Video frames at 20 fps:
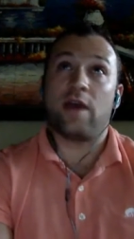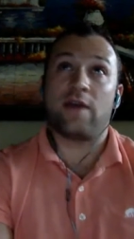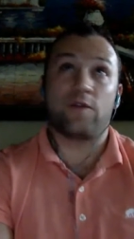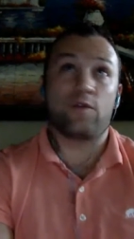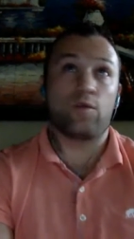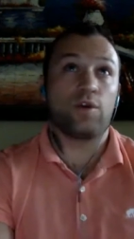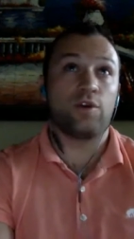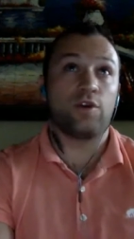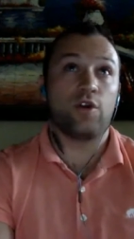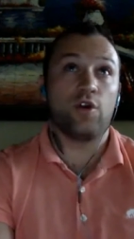
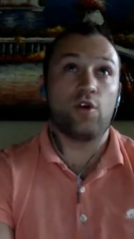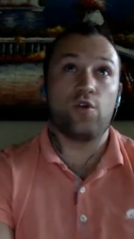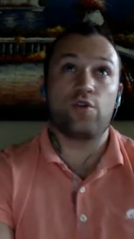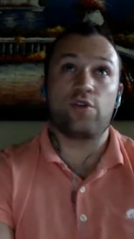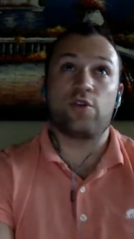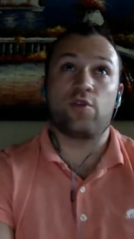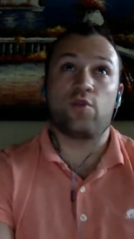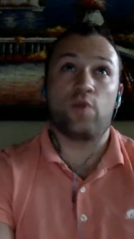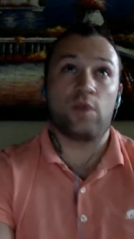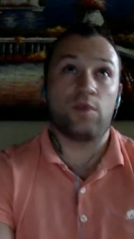everyone
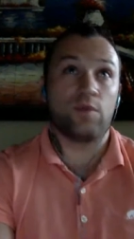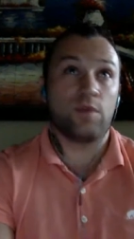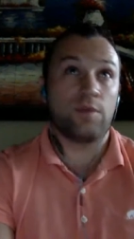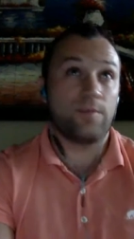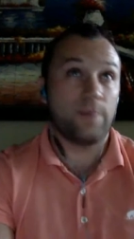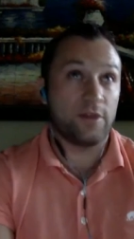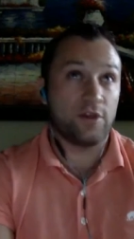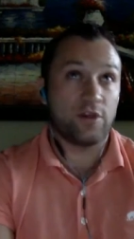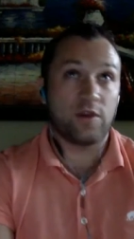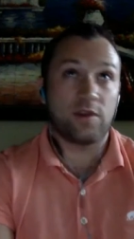knows you win
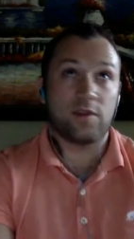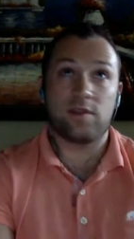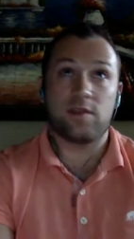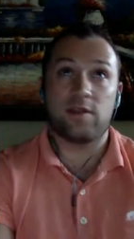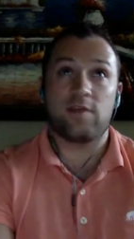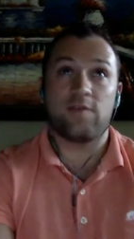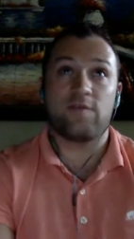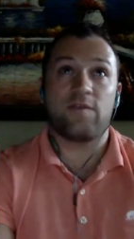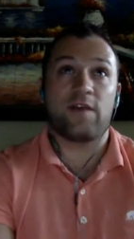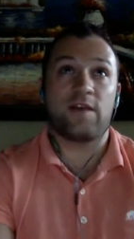with pitching and
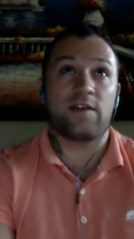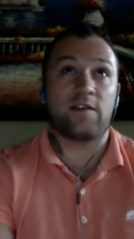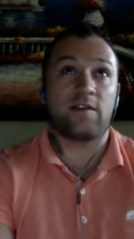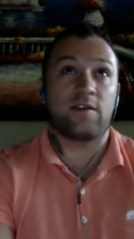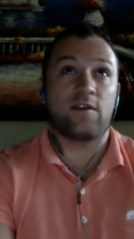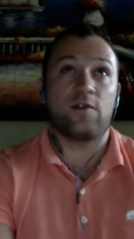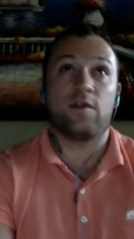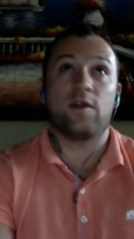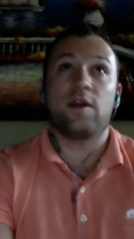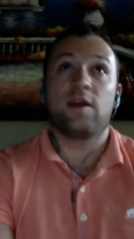defense.
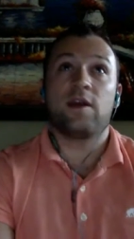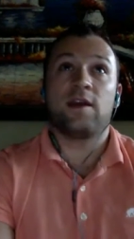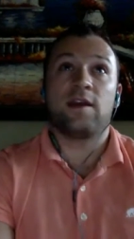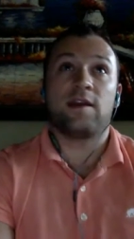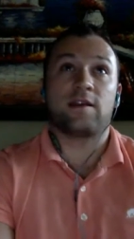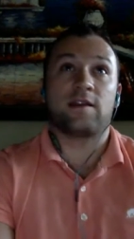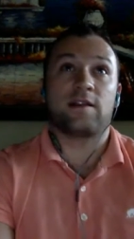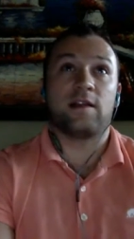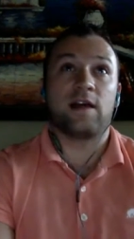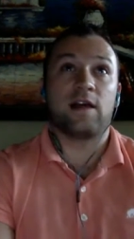So he
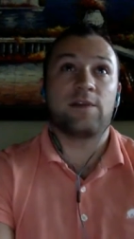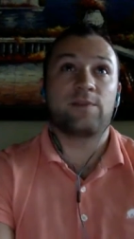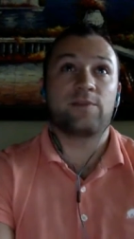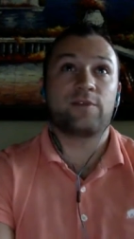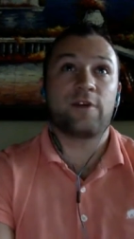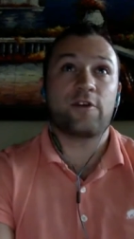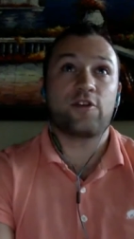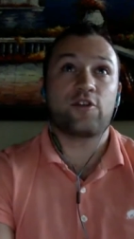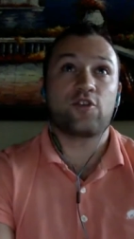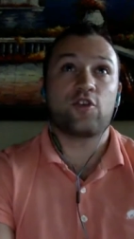has a lot of
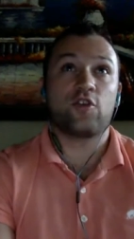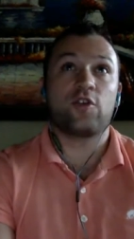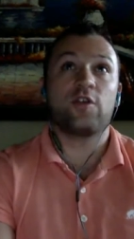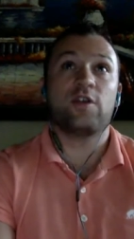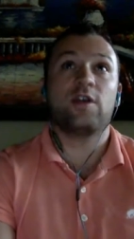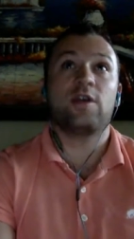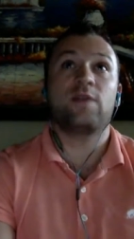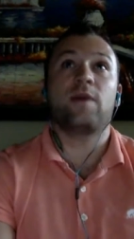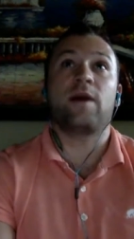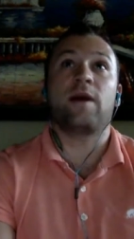pressure on
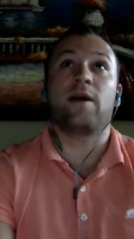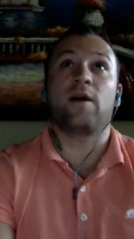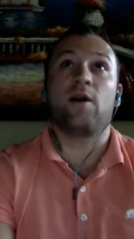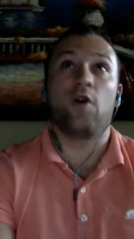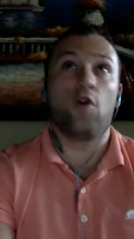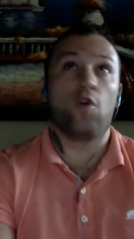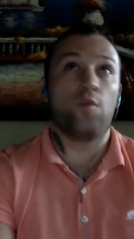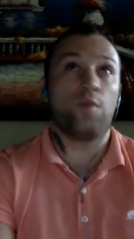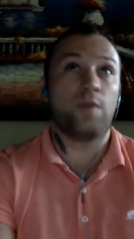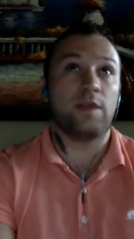him. I
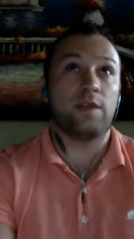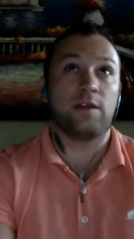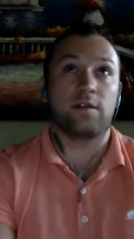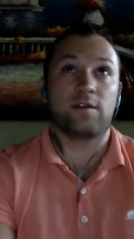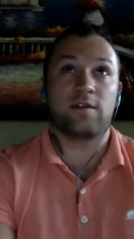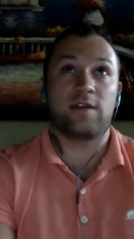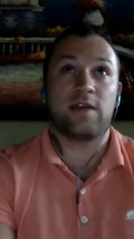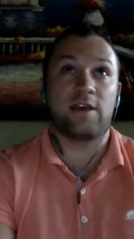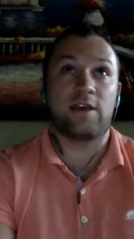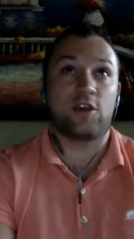hope he
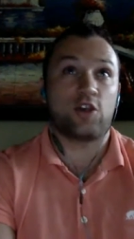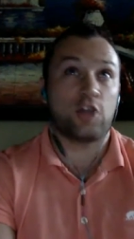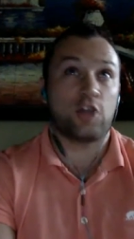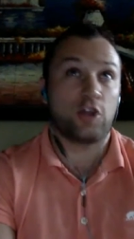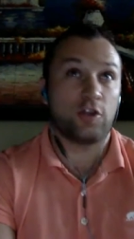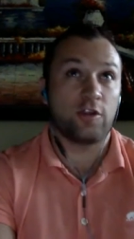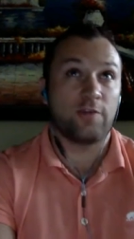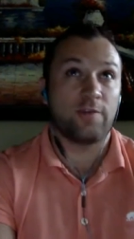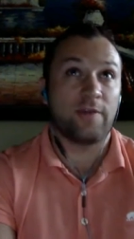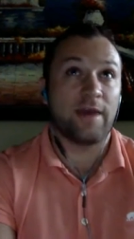doesn't take a shit
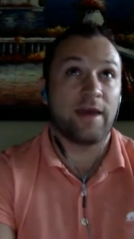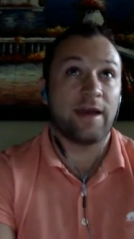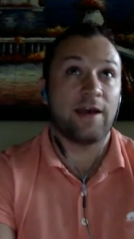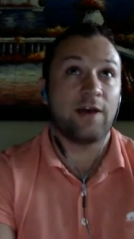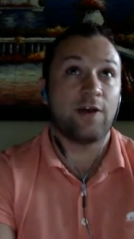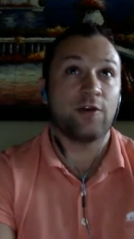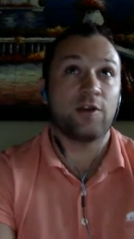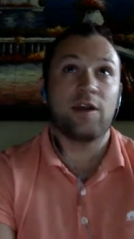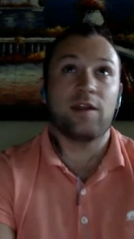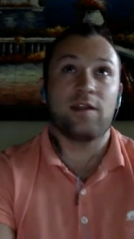on the
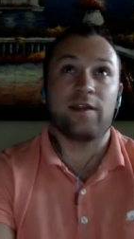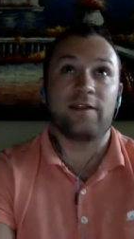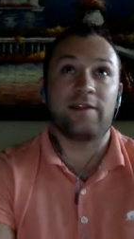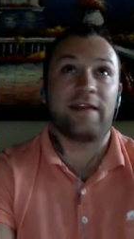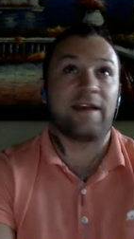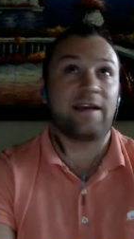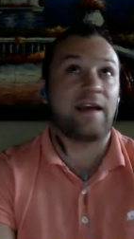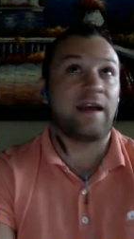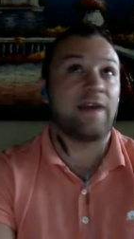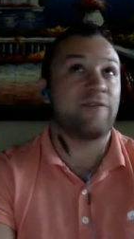mound like
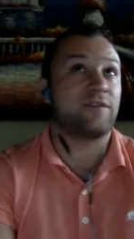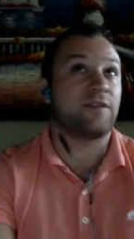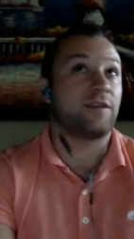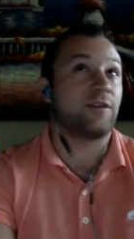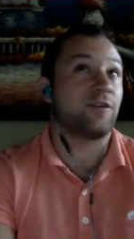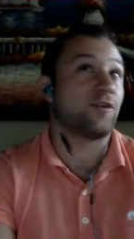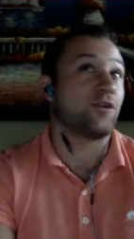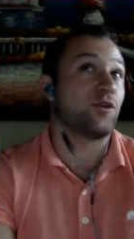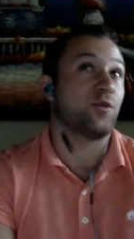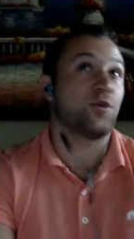that
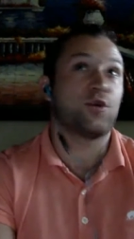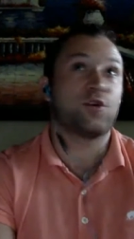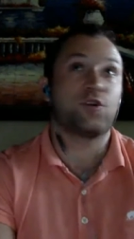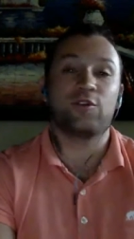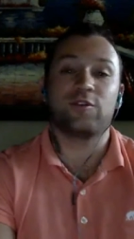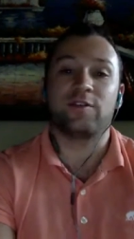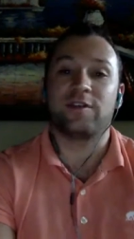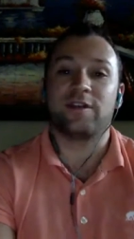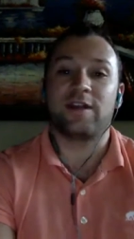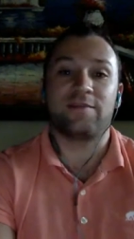cafeteria
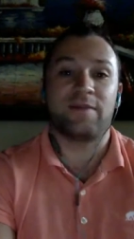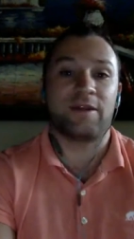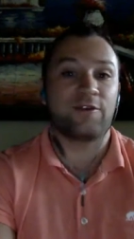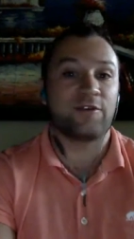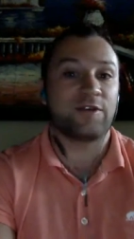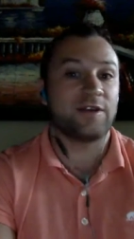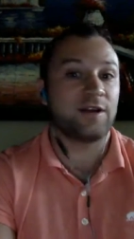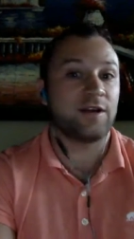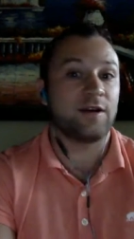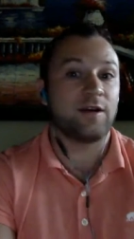worker did at
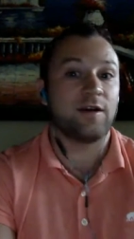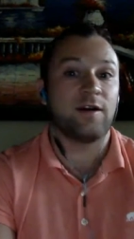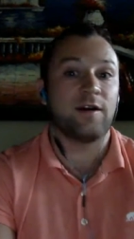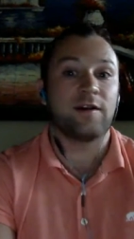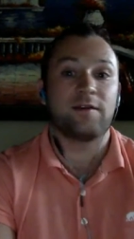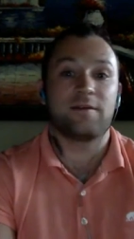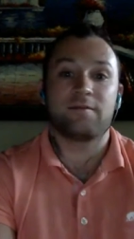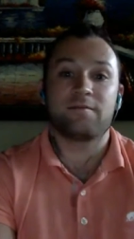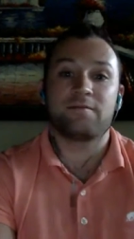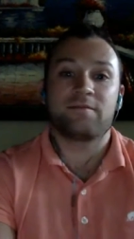Marion
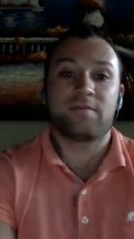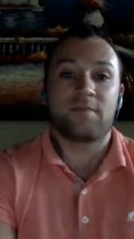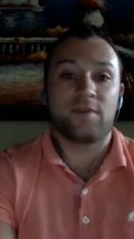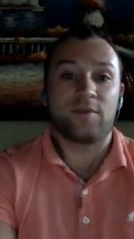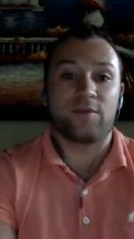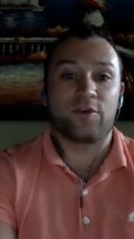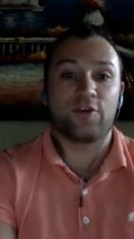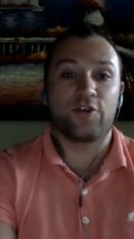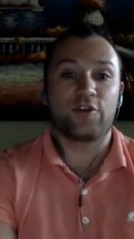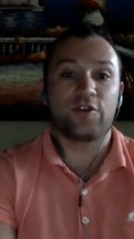High.
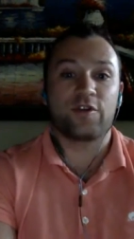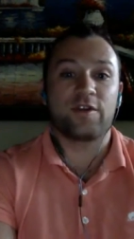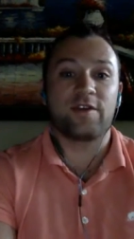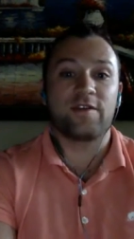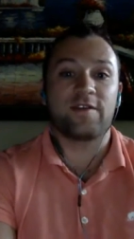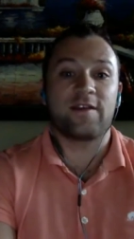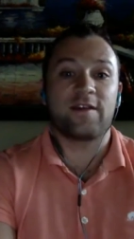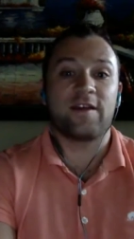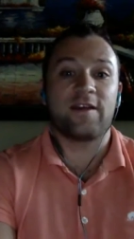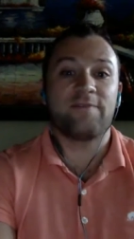What are your
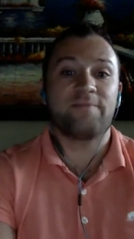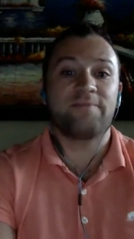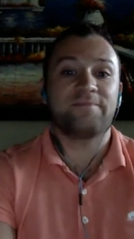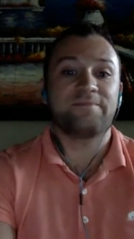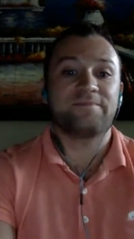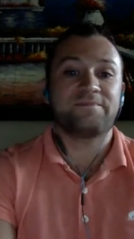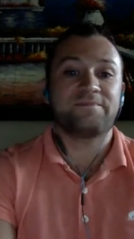keys, Cam?